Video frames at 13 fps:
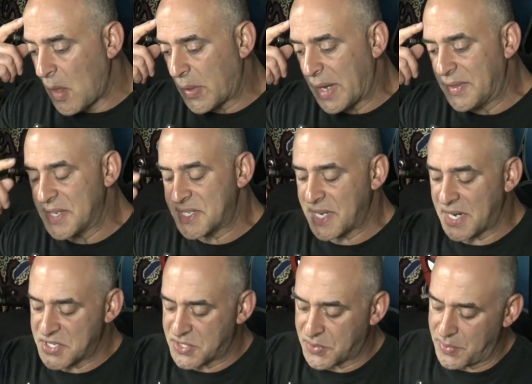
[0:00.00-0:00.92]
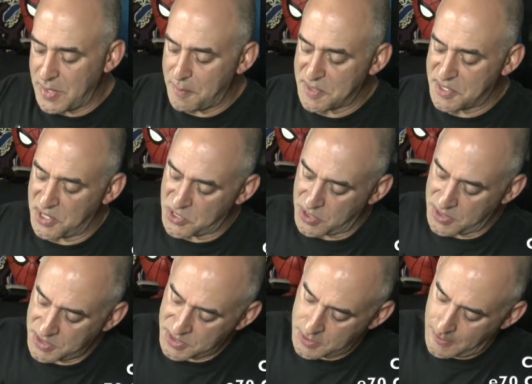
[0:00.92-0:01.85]
Okay, this has 3
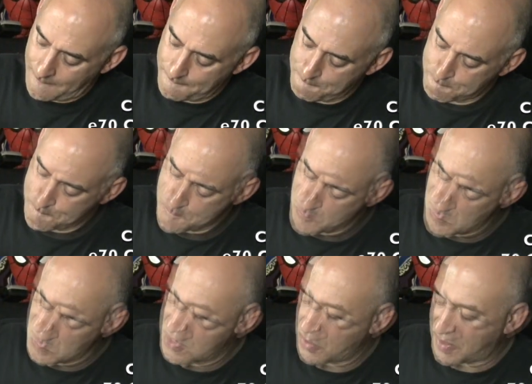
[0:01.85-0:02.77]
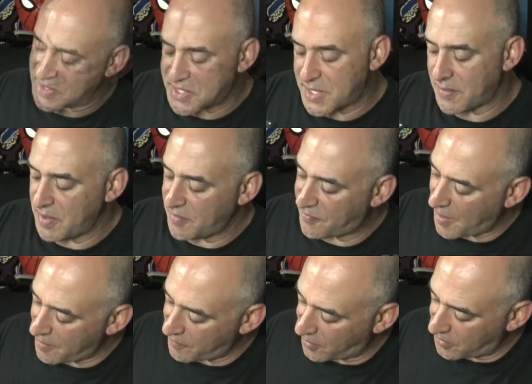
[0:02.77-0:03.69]
positions. So at
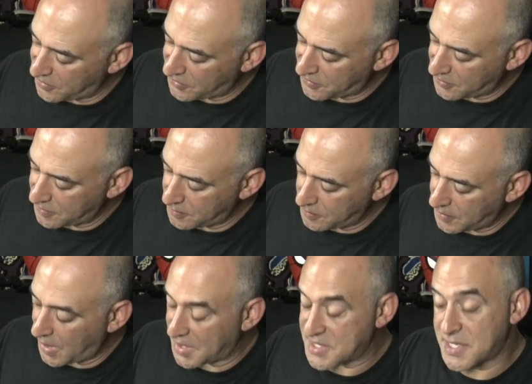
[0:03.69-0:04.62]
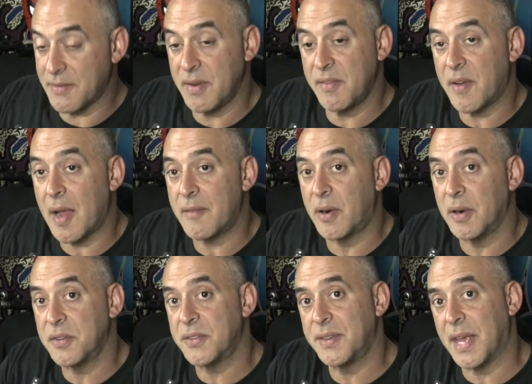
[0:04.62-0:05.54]
75 hertz,
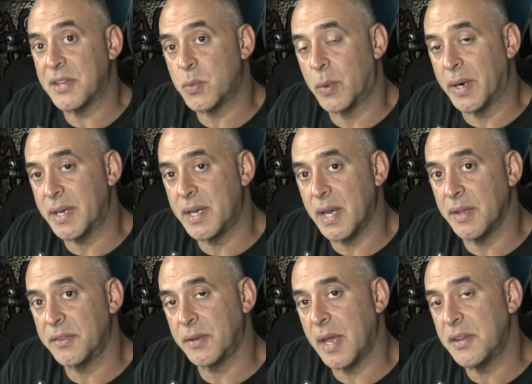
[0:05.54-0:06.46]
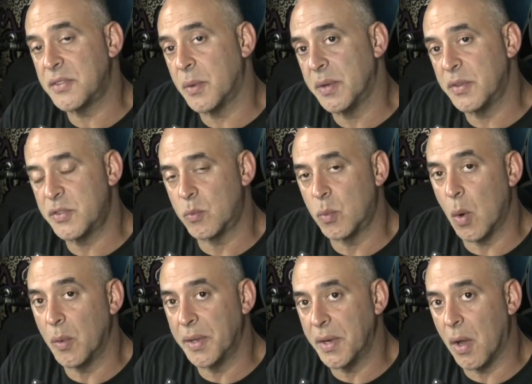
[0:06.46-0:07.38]
that's where it cuts. Okay, so it's
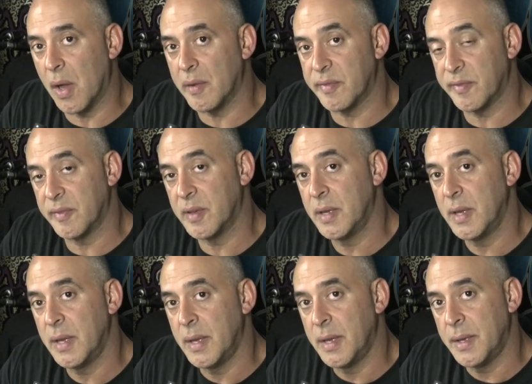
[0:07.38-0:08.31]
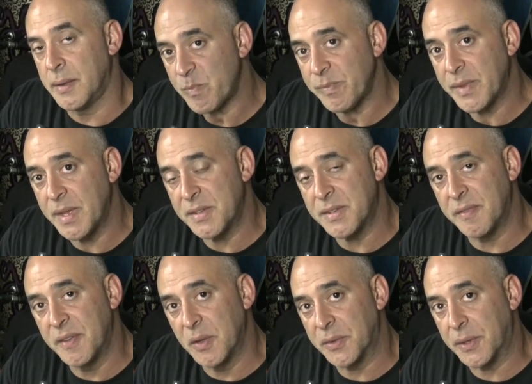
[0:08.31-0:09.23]
rolling off.
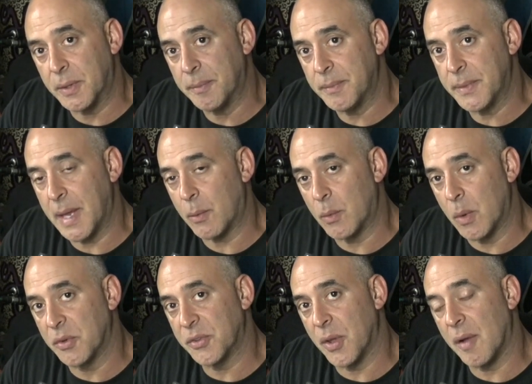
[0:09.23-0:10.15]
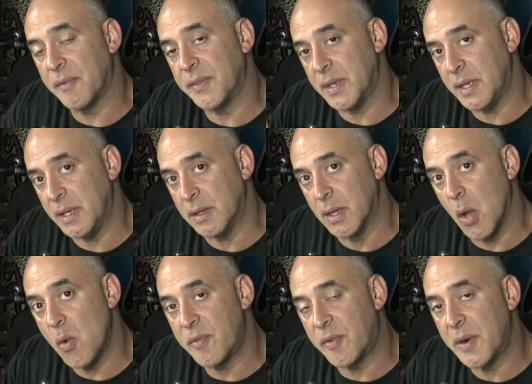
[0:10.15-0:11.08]
It's a filter that rolls off the
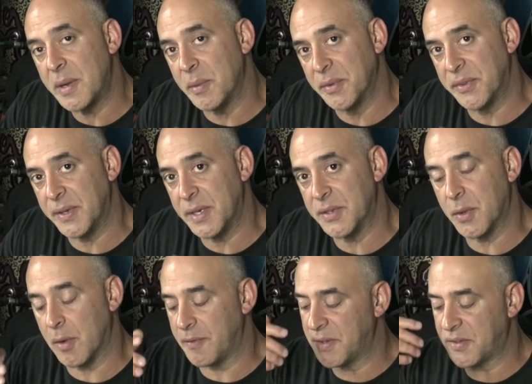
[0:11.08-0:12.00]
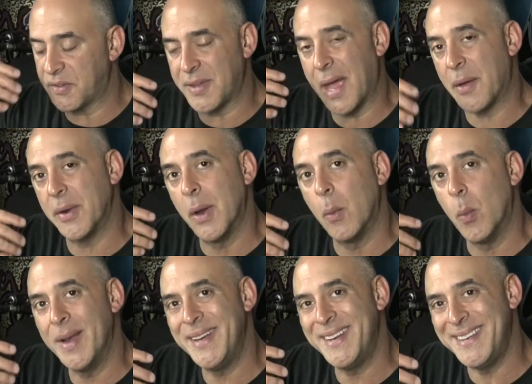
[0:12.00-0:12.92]
low frequency. So if this is out in a
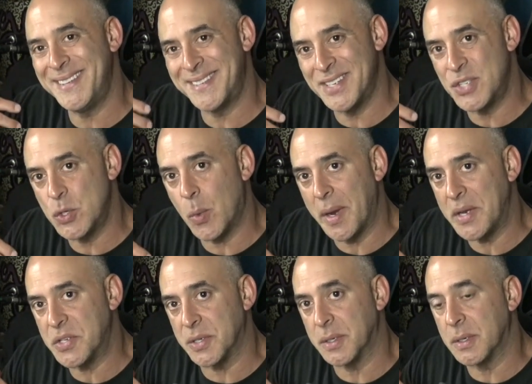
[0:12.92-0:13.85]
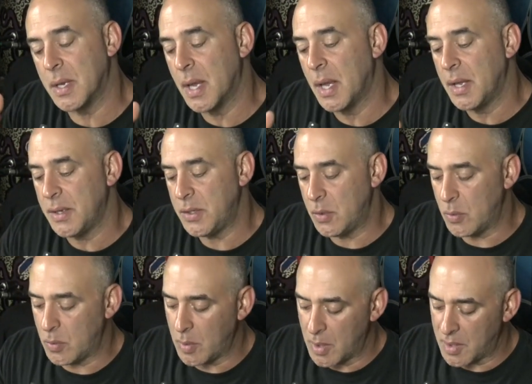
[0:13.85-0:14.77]
windy situation,
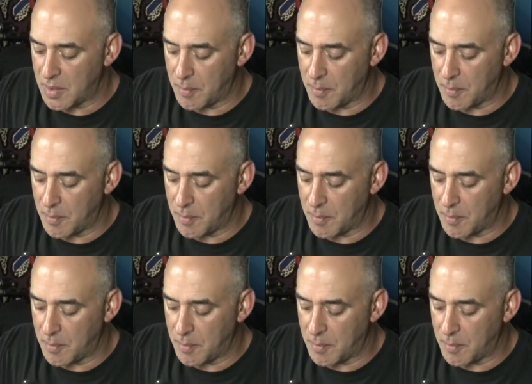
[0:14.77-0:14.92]
you